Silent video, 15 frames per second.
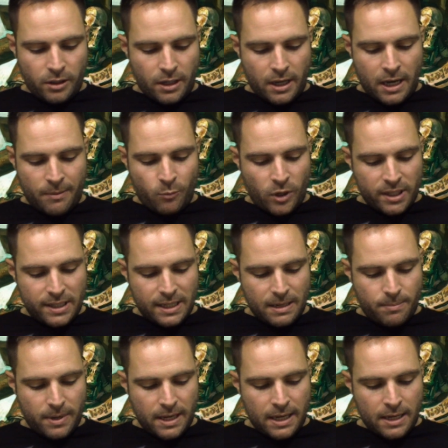1
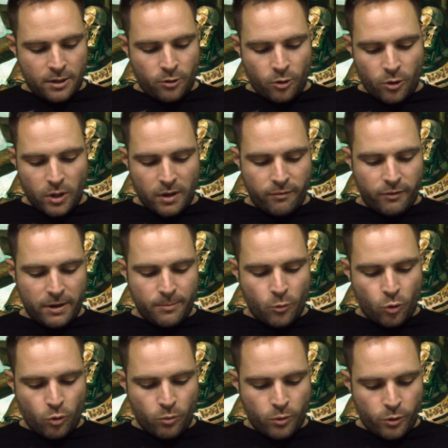CP, you do D3
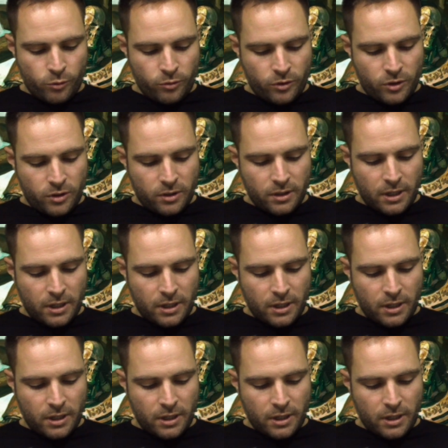mortal wounds.